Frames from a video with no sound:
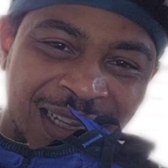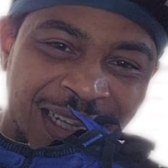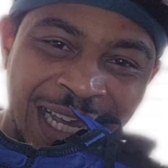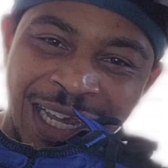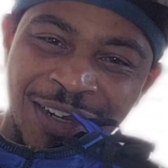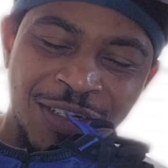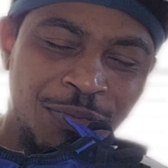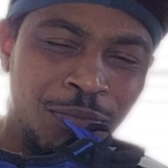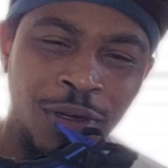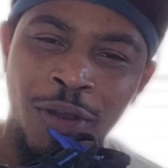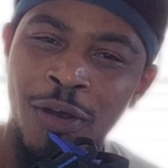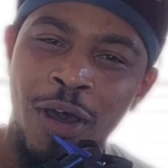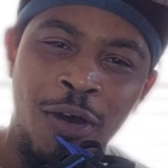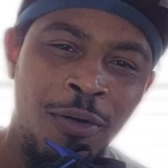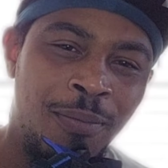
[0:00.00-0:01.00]
layers
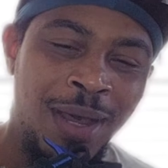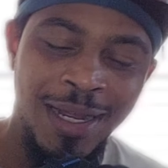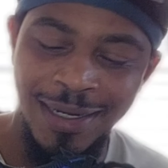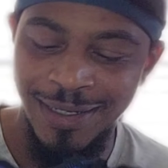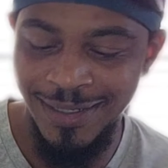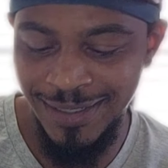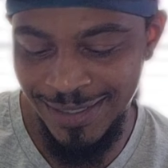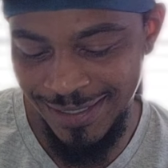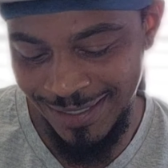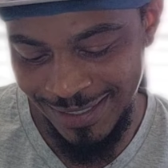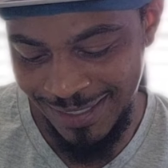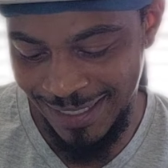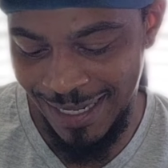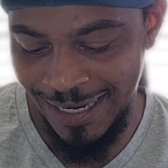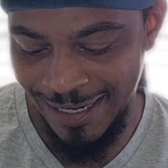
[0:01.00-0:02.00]
bro oh my
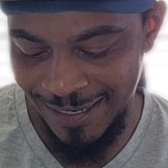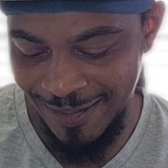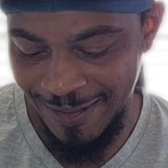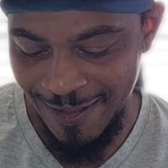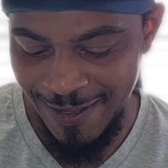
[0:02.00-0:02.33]
goodness like